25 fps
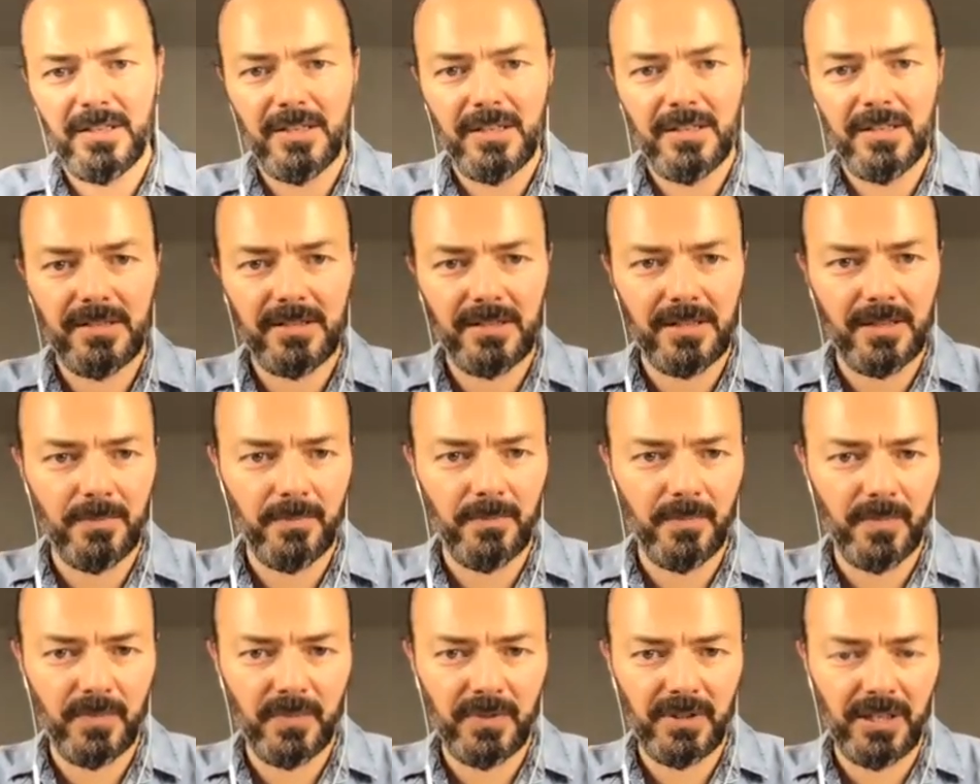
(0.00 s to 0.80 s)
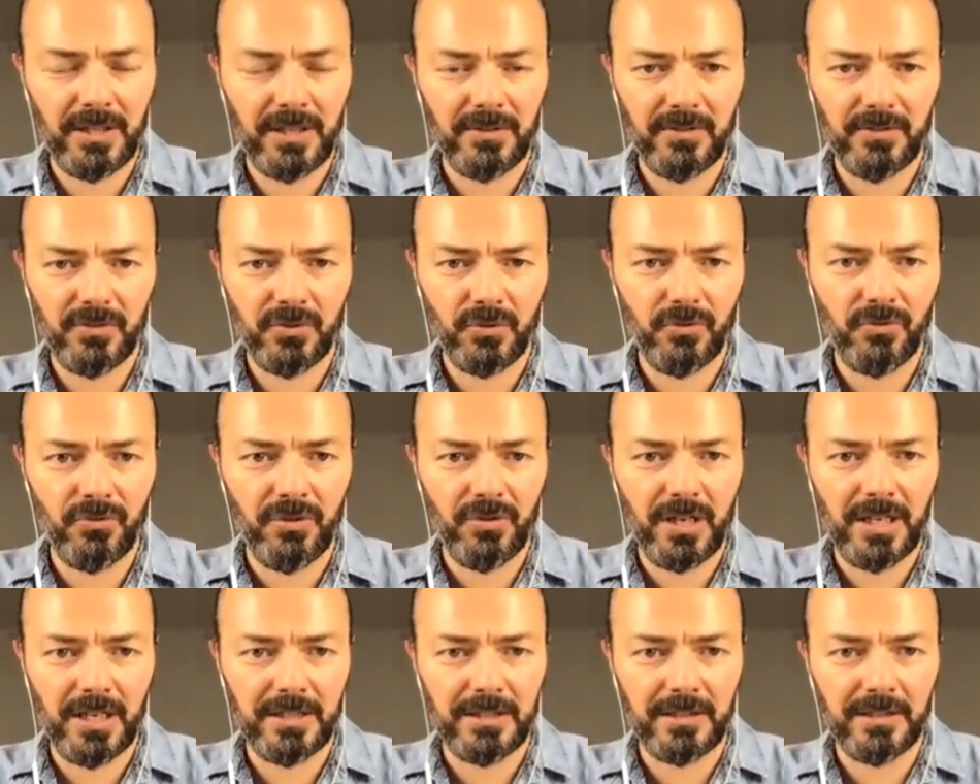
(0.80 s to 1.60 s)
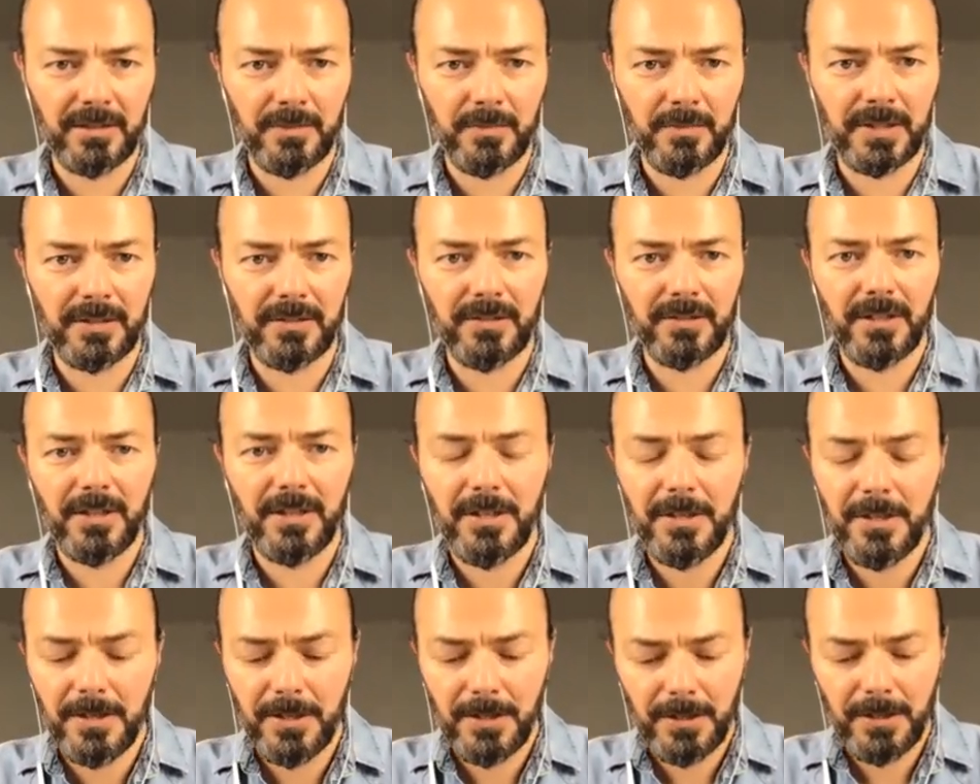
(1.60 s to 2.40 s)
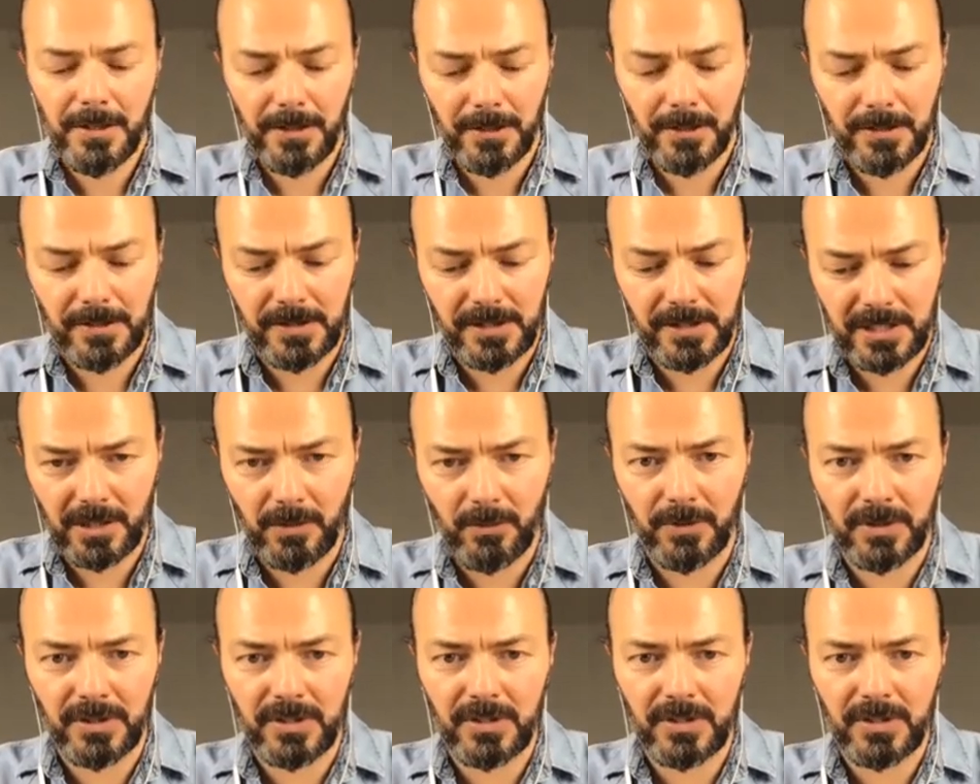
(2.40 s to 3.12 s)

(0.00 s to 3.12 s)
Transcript: Some tend to write a little bit uh, slower.